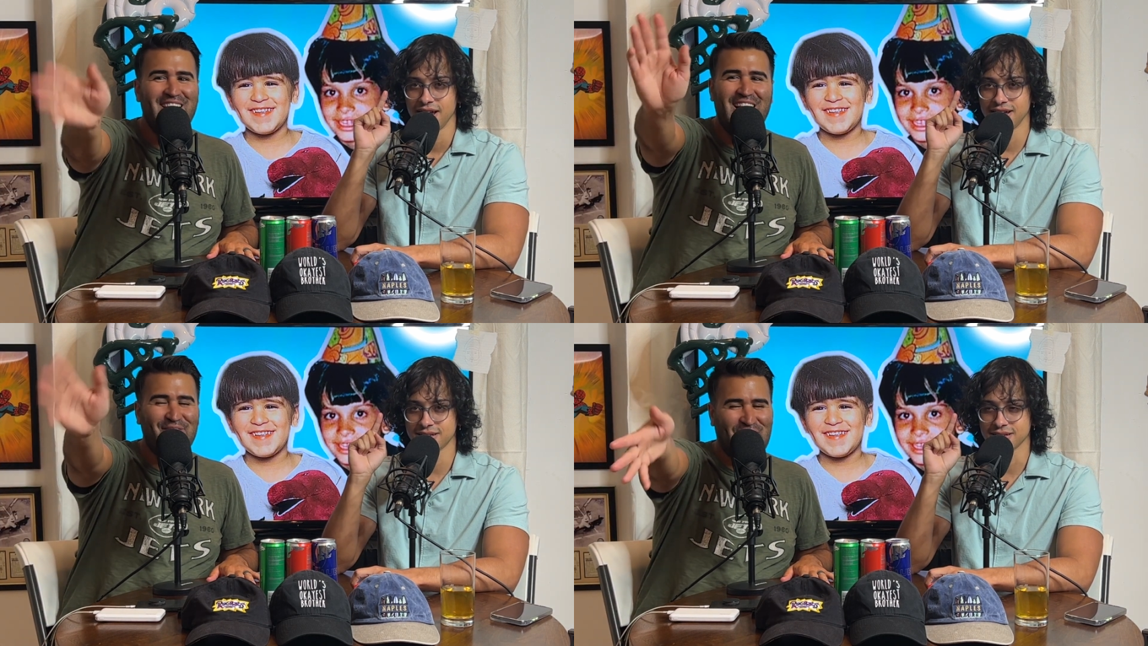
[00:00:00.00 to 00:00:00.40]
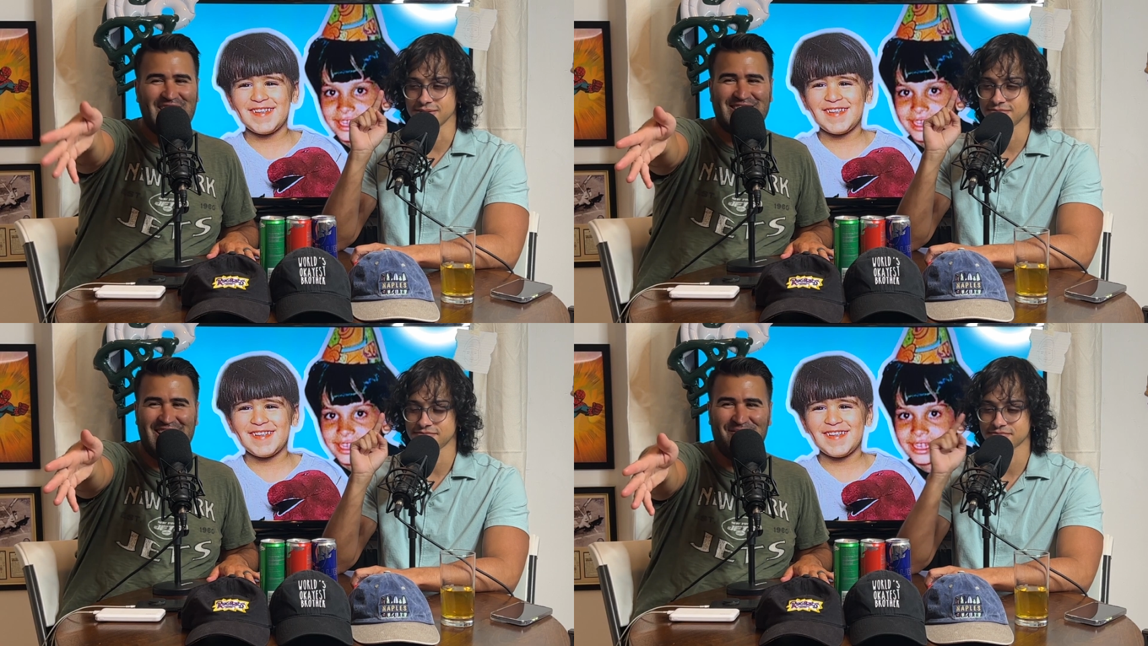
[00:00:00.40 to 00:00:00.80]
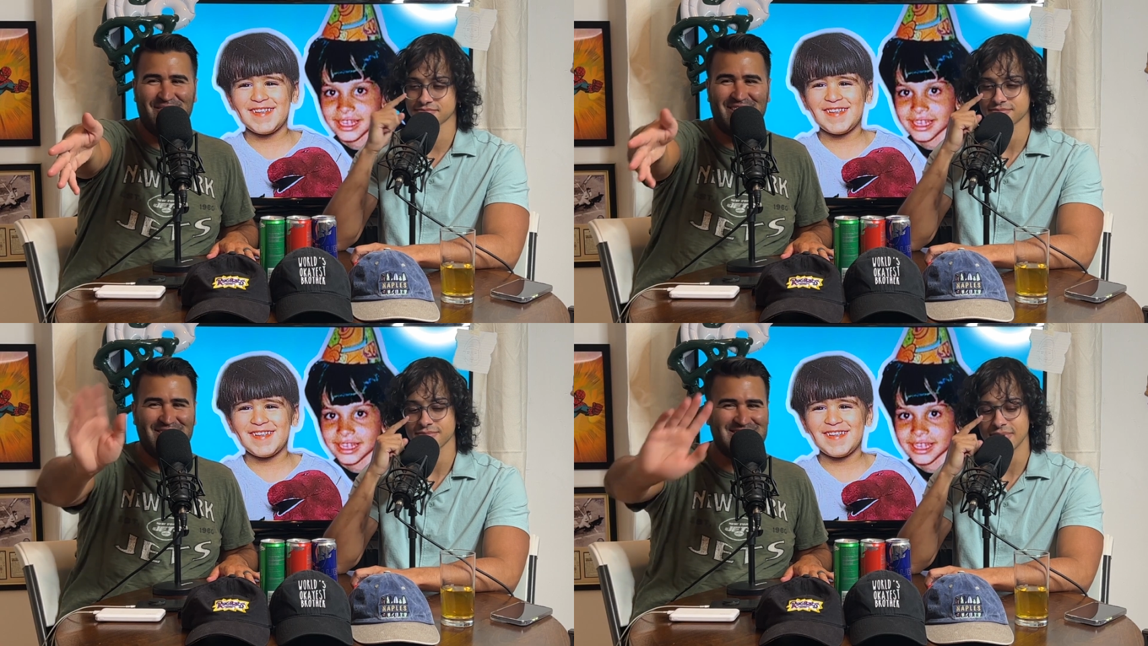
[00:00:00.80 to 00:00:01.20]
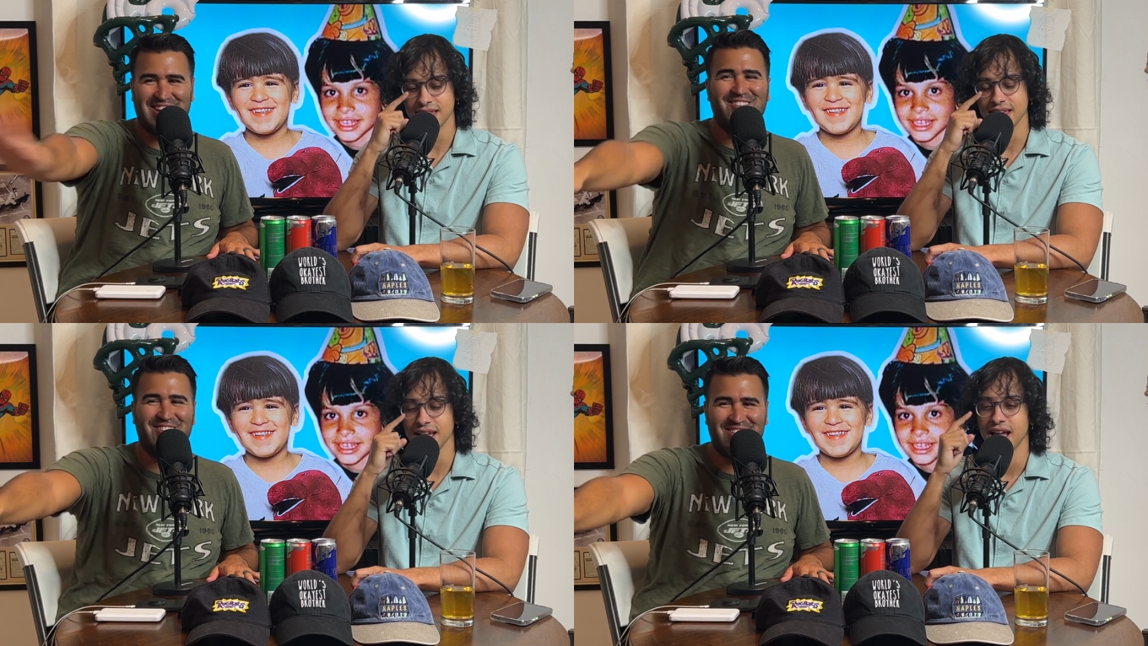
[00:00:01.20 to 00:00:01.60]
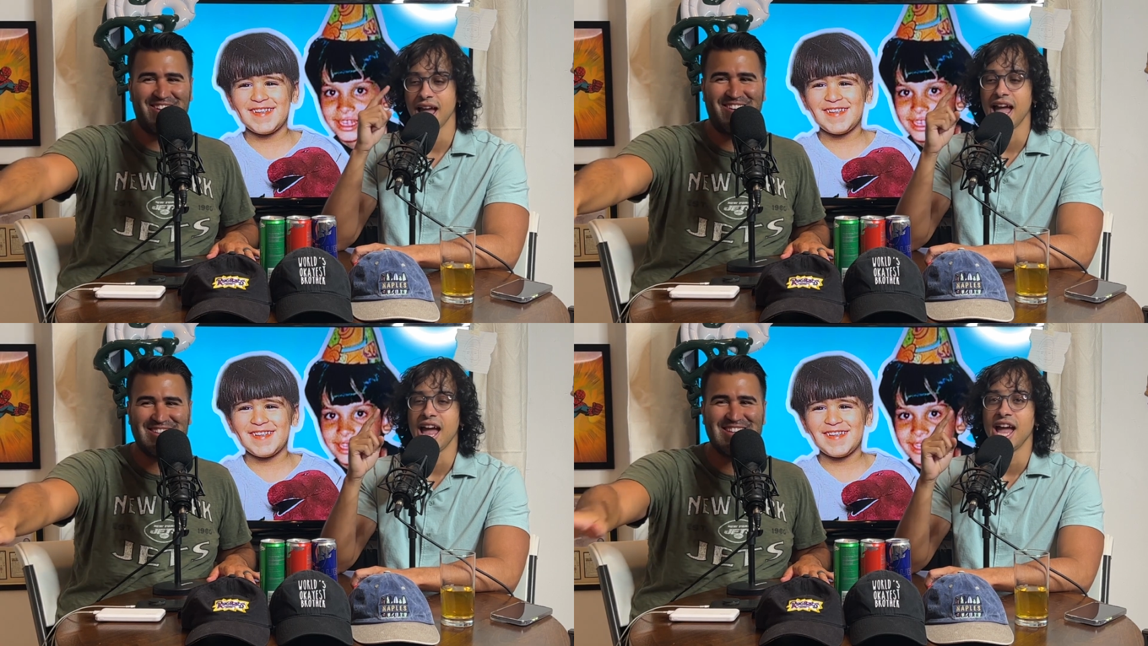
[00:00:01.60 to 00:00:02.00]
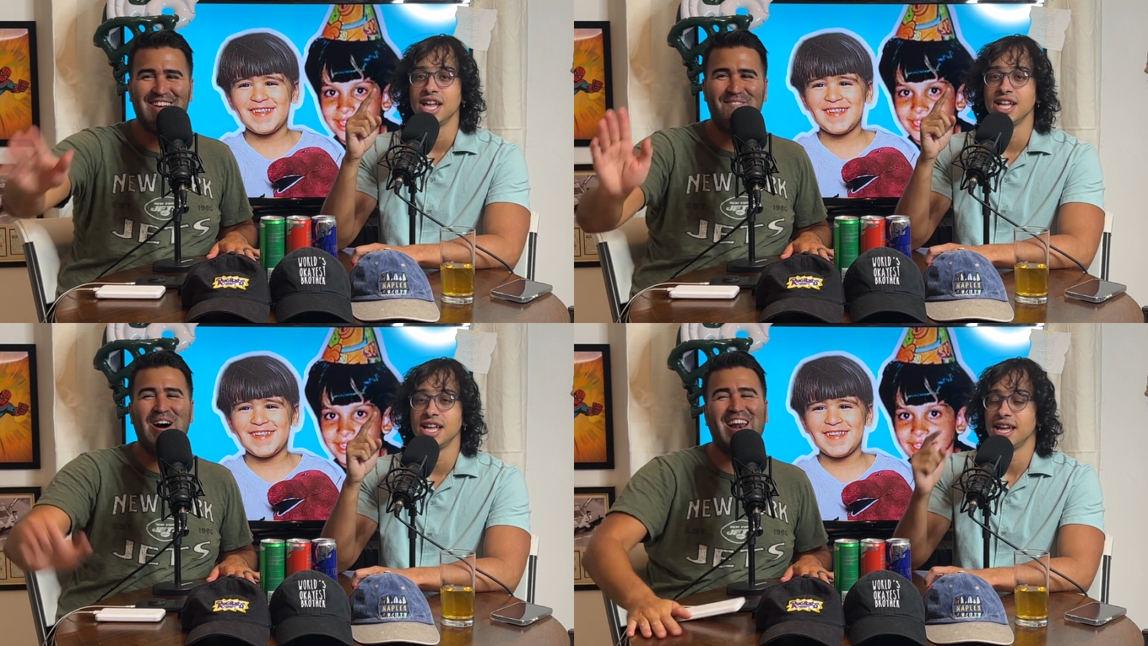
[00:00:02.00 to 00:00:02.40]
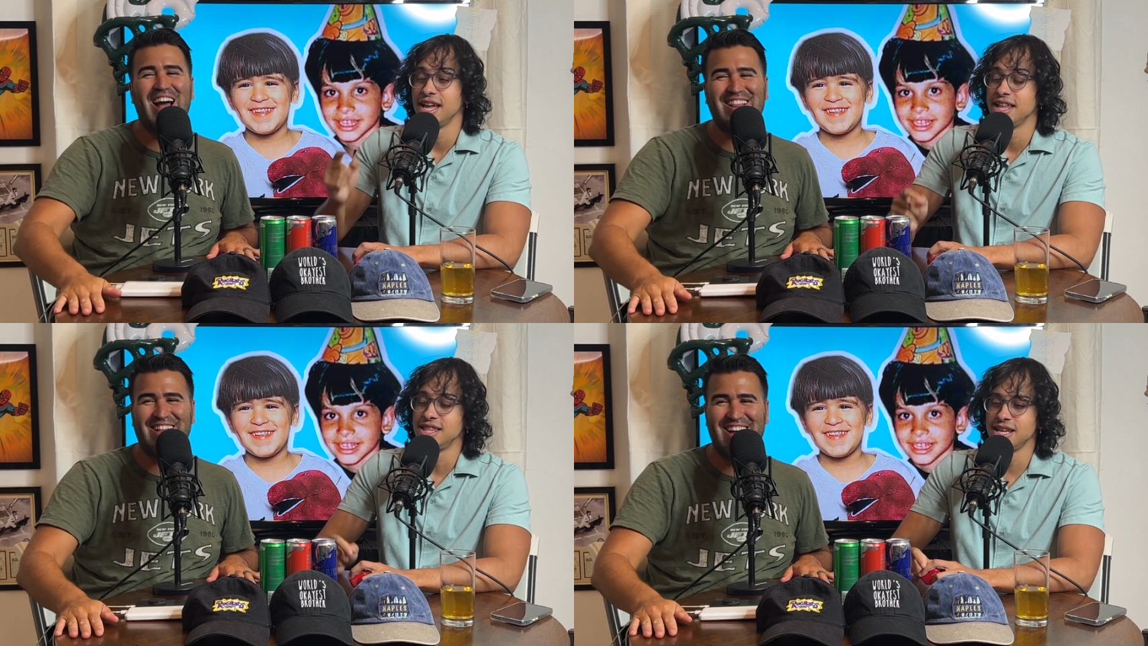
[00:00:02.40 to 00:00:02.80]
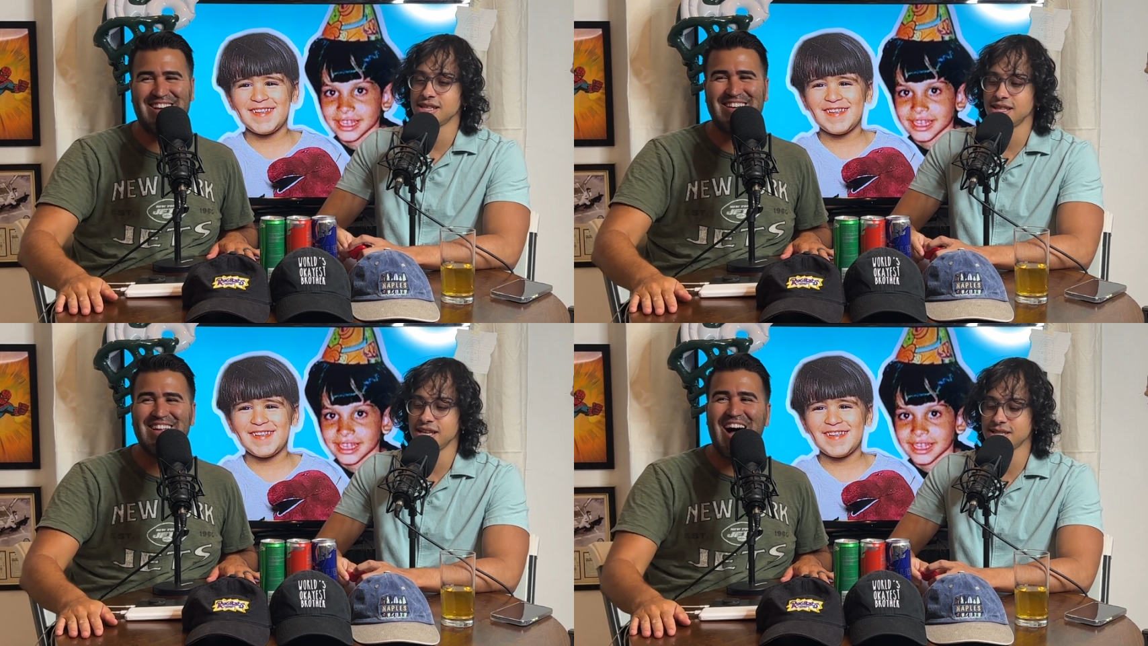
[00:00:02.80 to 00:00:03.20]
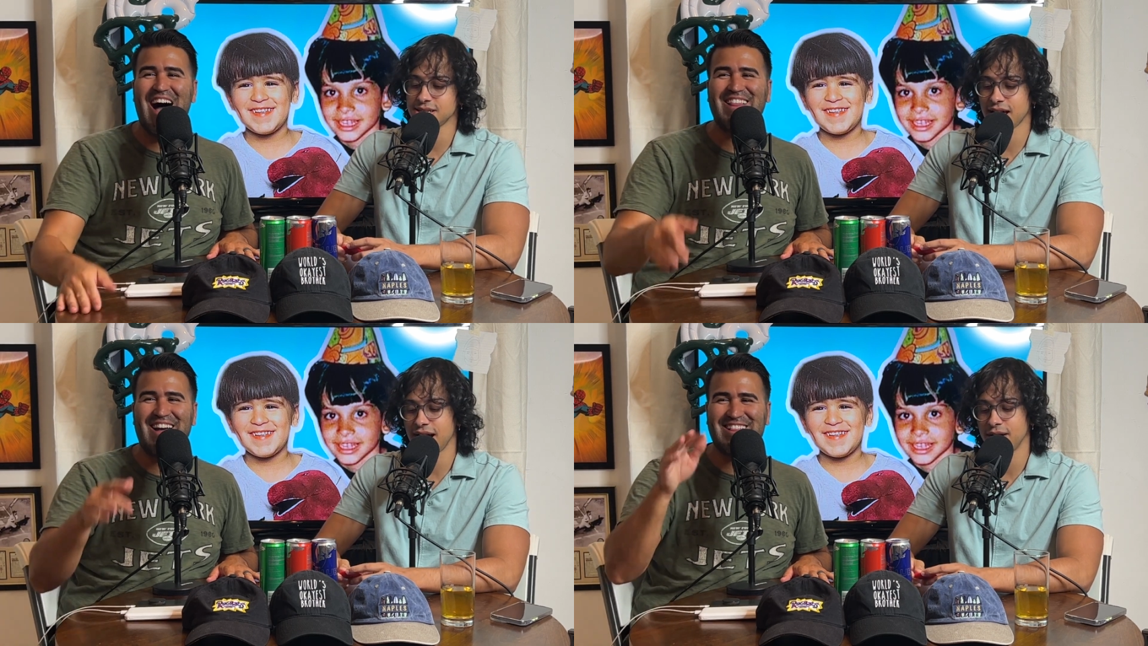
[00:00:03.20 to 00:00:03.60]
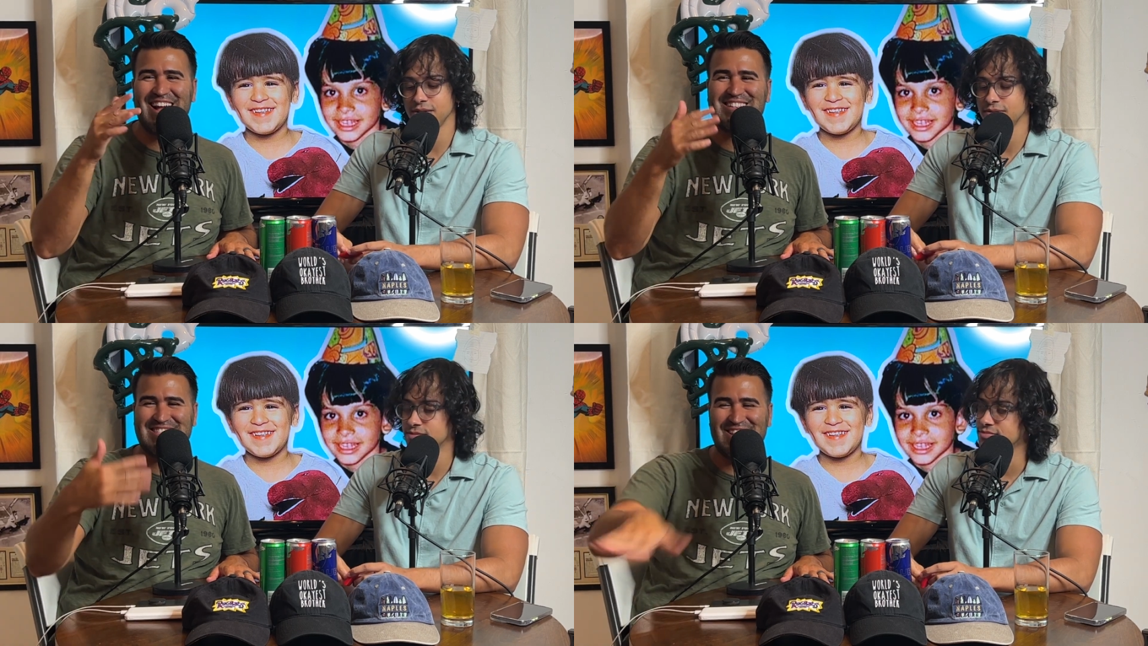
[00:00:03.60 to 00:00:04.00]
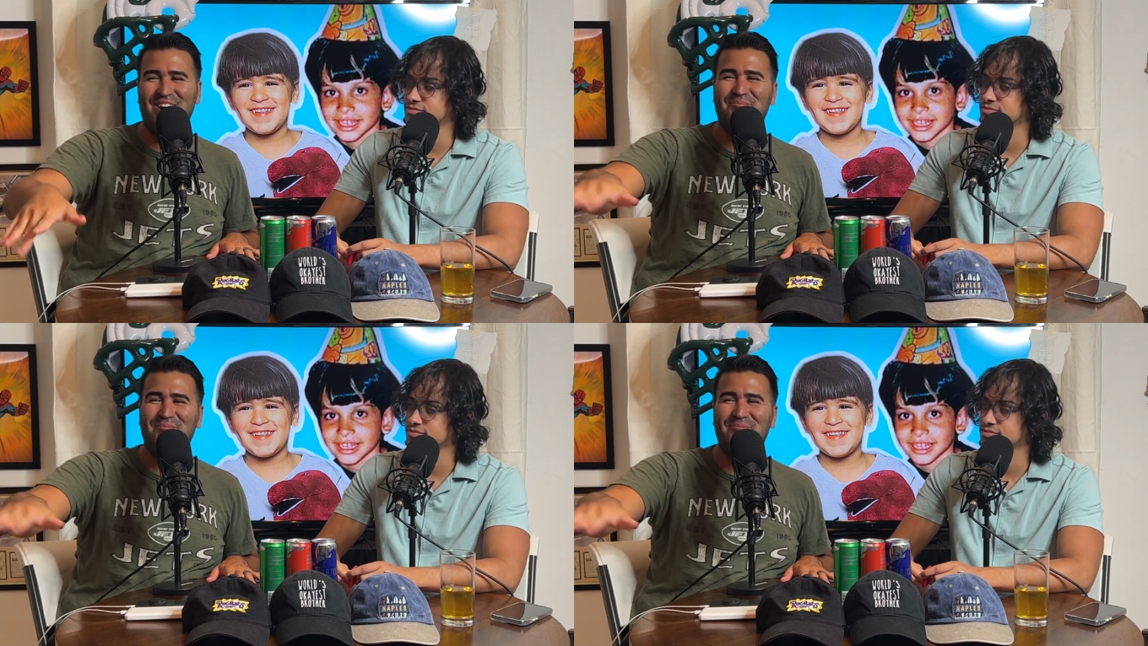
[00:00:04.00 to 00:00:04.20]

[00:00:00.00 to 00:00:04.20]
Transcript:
Speaker 1: Listen. I forgot the name of it because I don't know the lyrics, but I like I like that slow